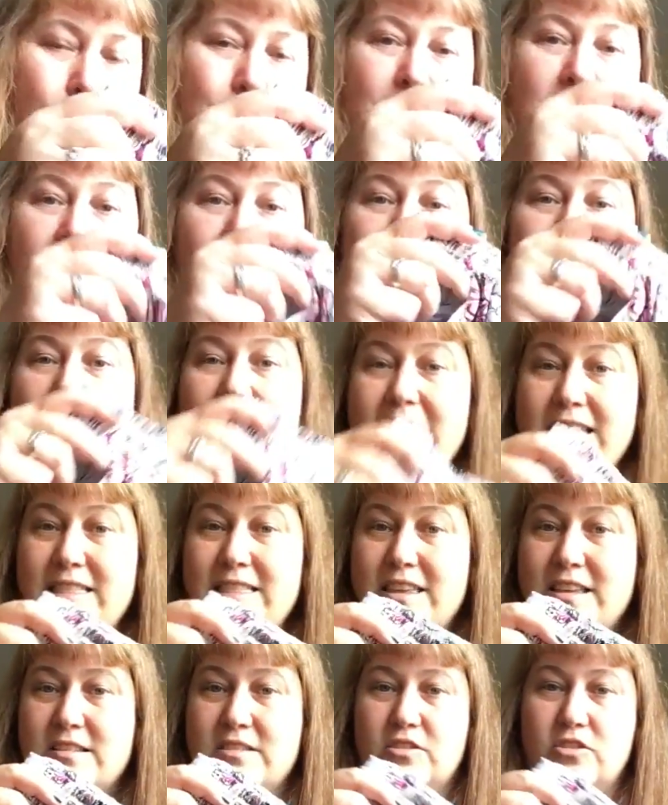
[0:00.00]
But I like
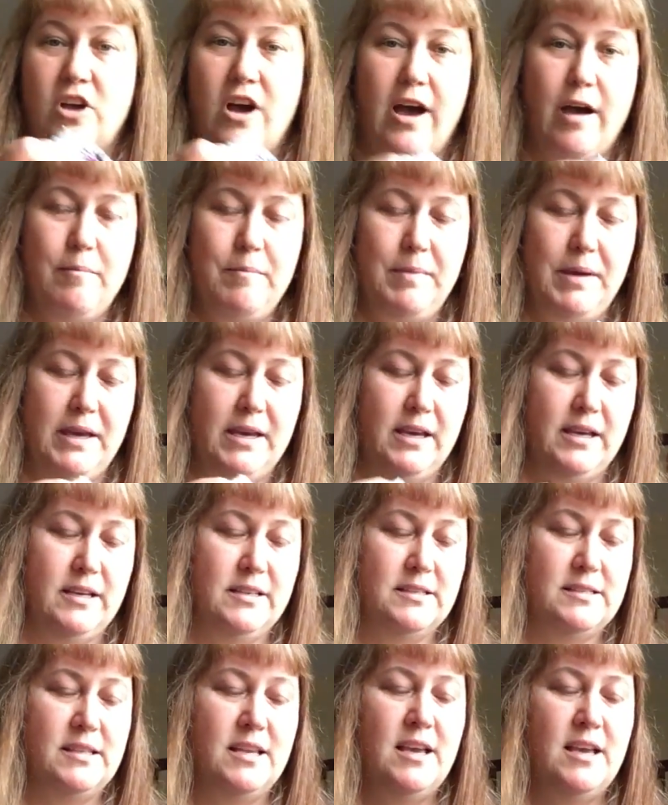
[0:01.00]
these a lot
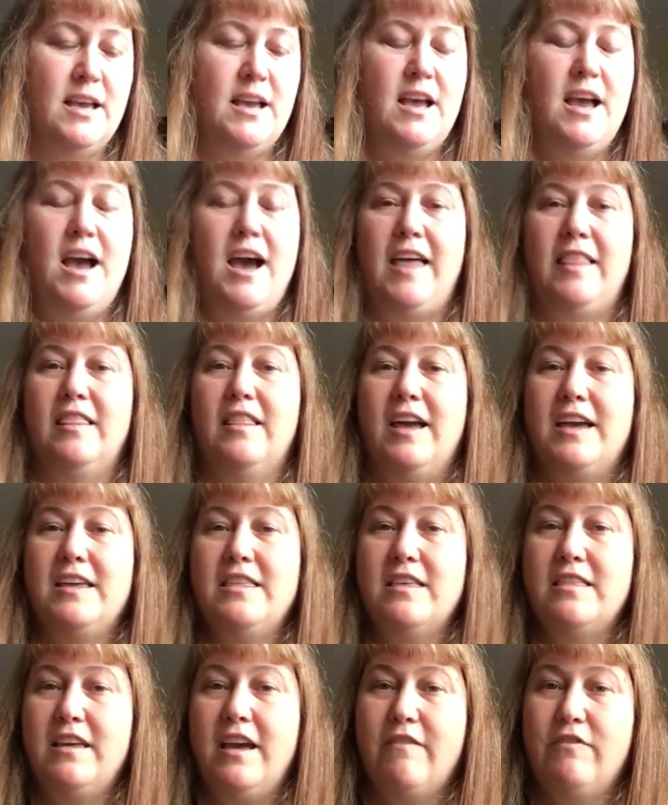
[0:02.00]
because I like
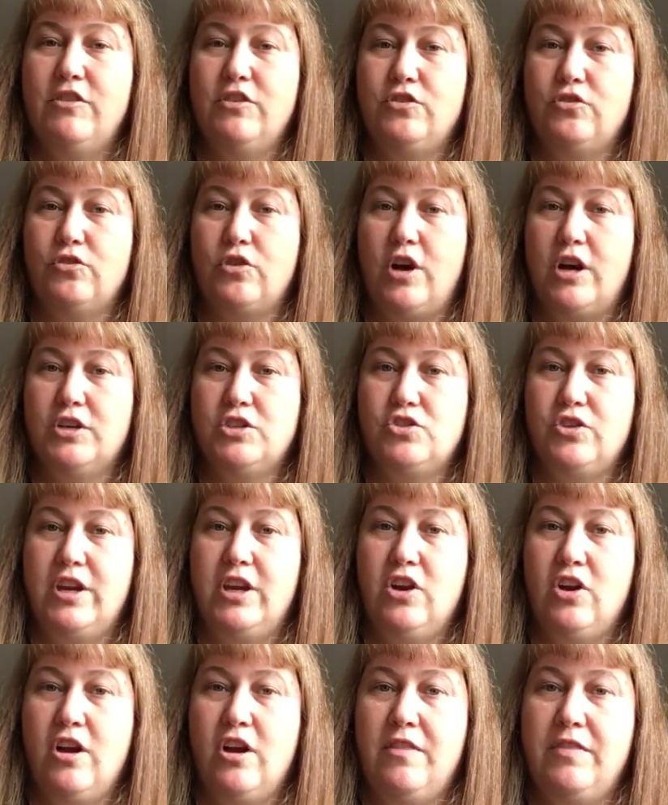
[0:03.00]
that they have the
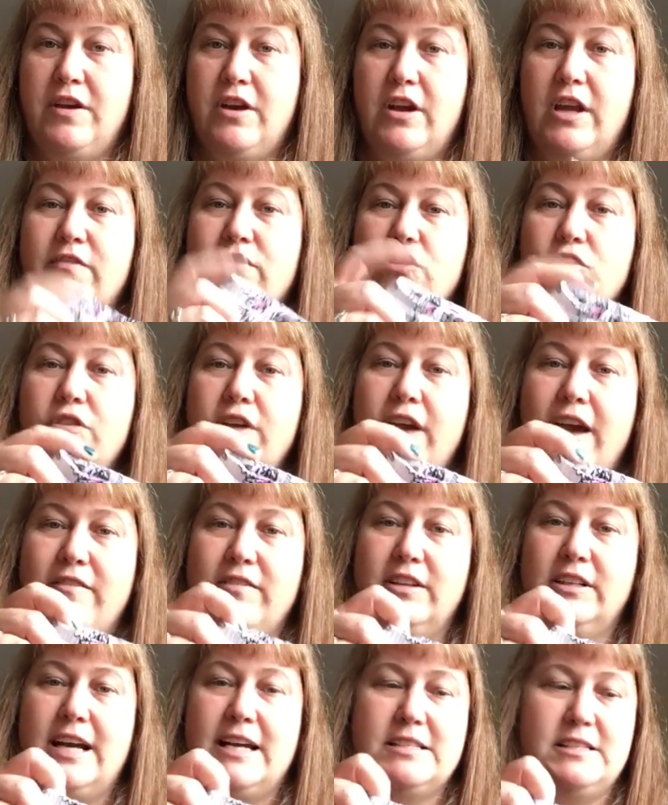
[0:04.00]
drawstring on there, even though they have an
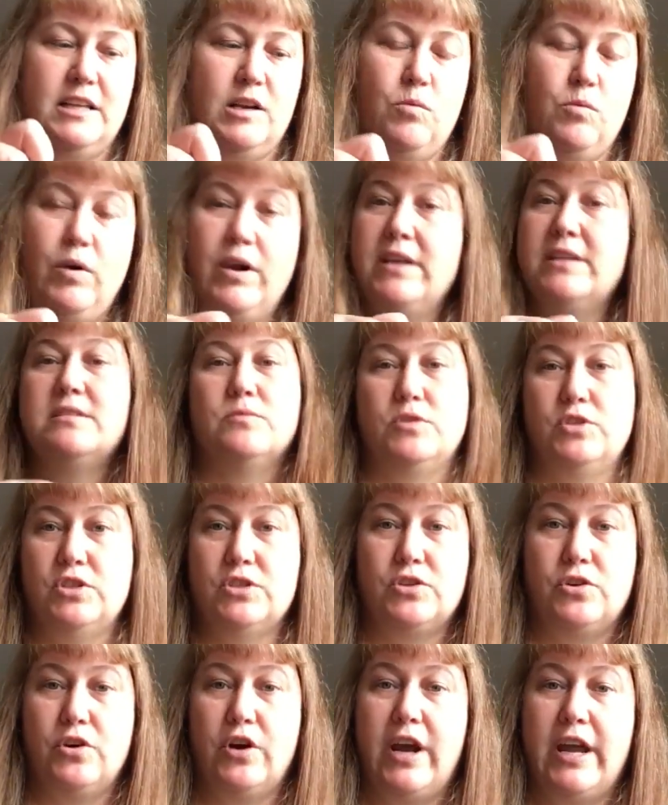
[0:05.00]
elastic waist, which
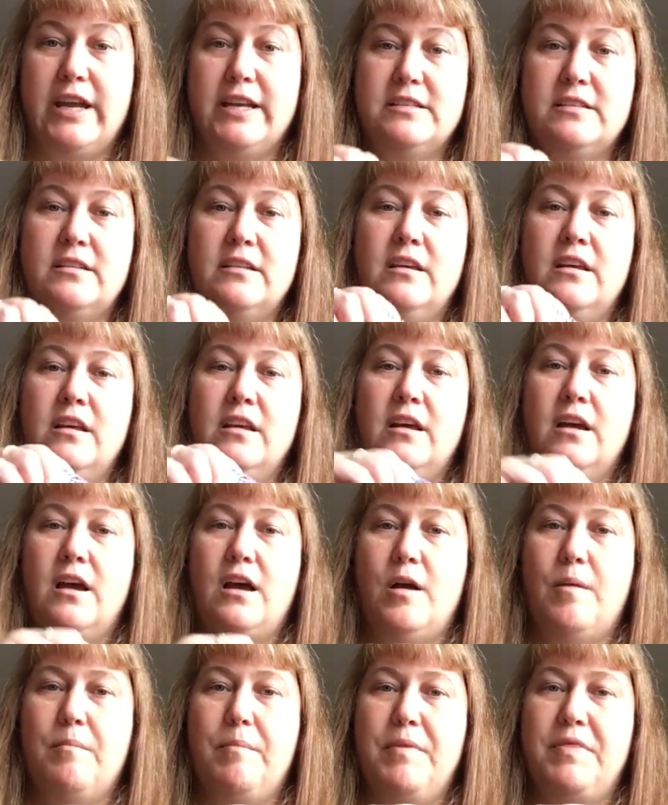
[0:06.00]
is great,
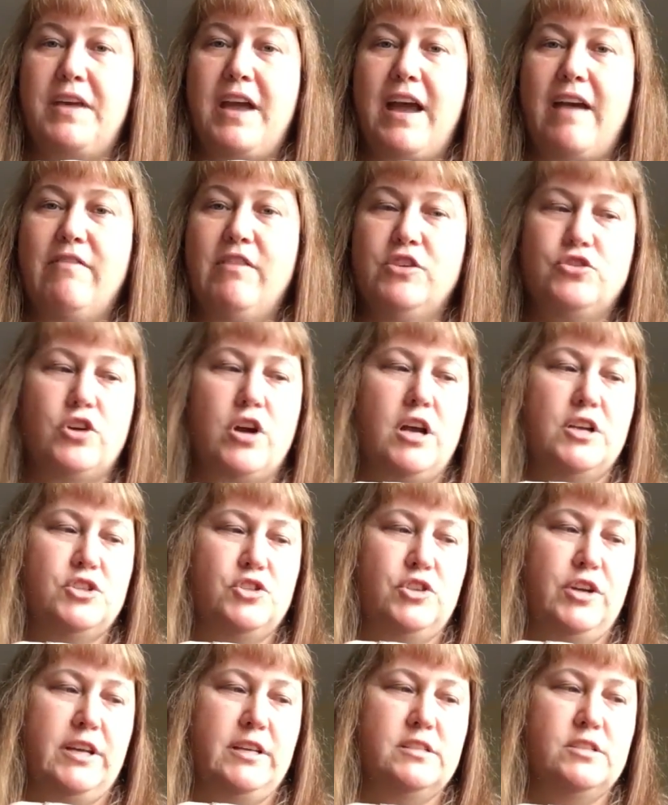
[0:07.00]
but they have that
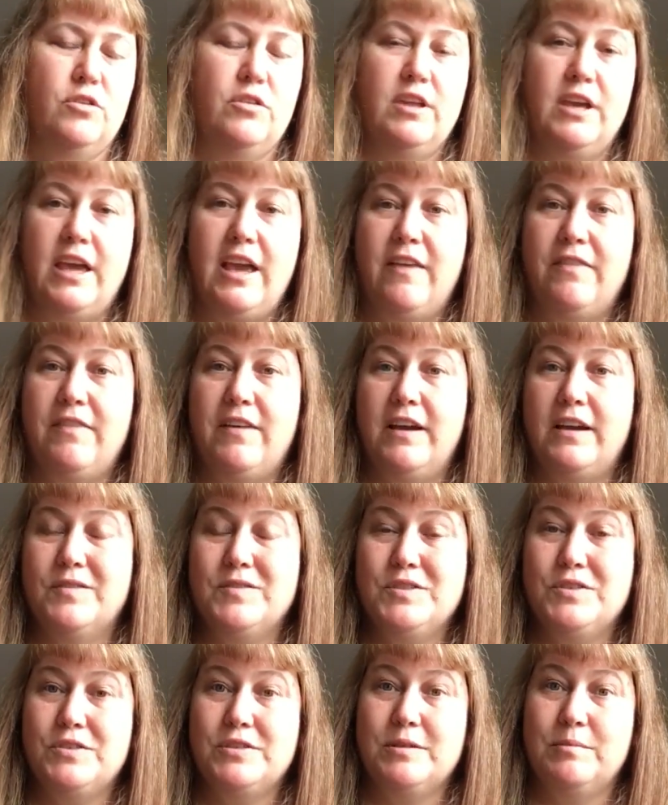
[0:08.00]
drawstring. So again, that gives
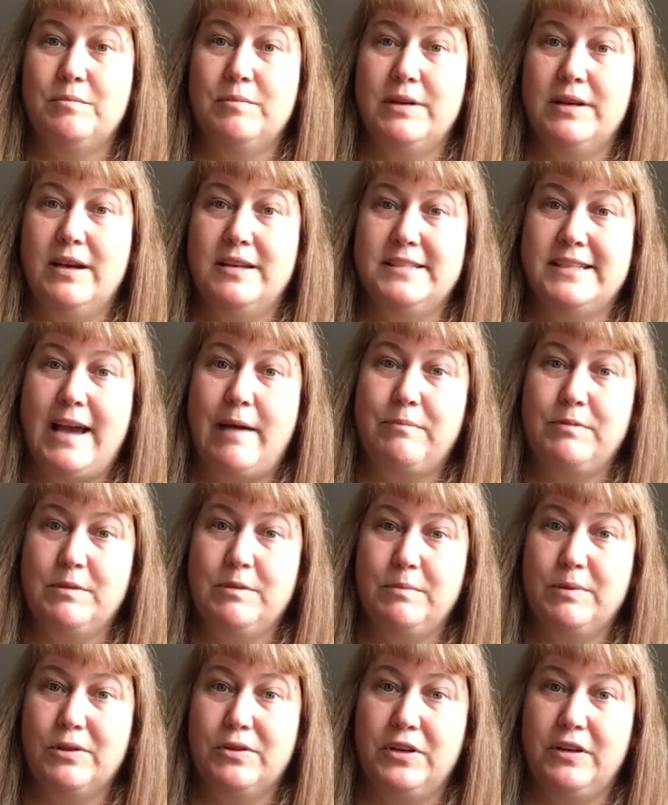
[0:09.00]
you some
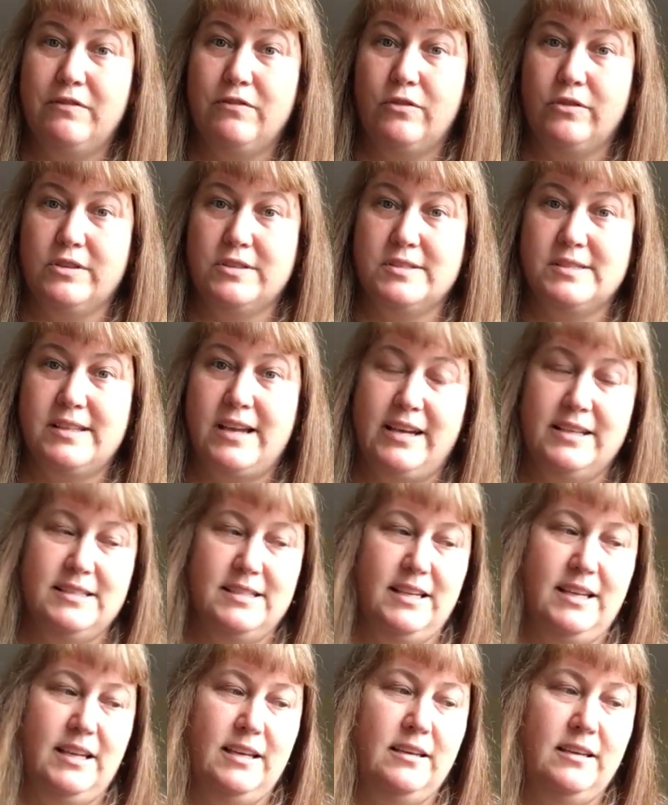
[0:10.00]
adaptability for the
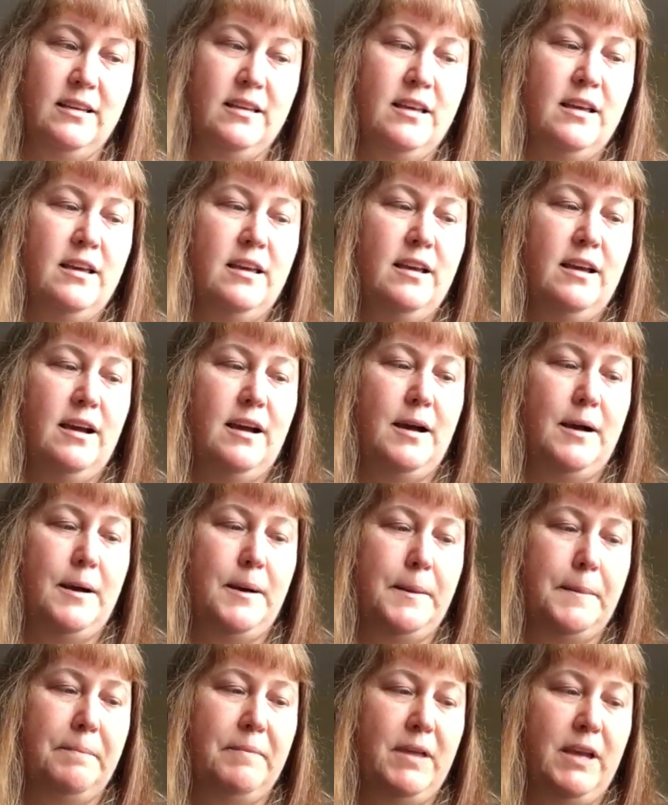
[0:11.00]
sizing
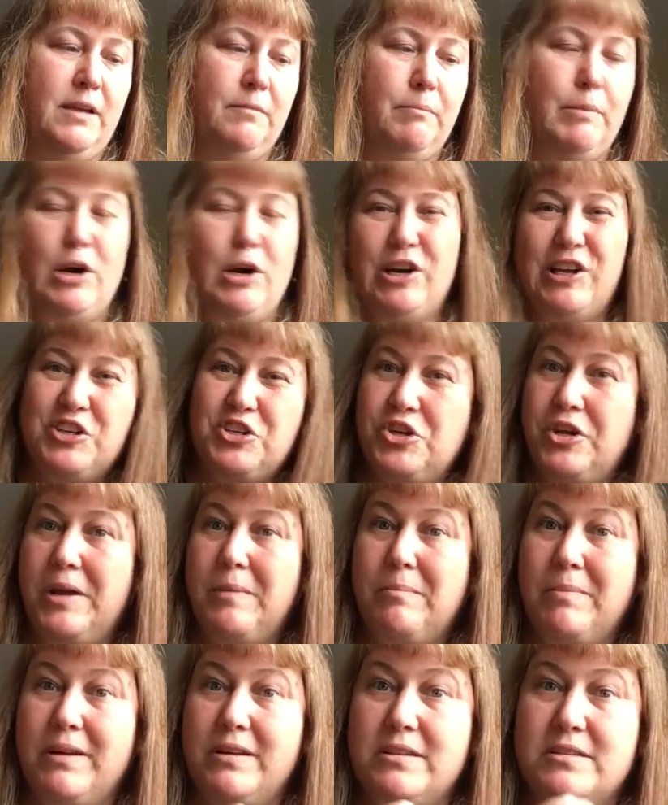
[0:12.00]
and body
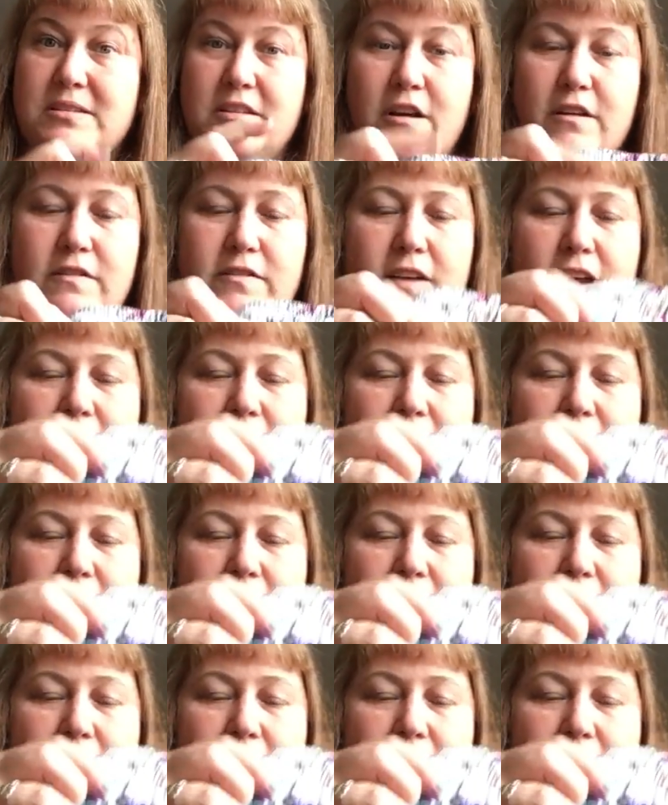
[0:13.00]
shape and stuff.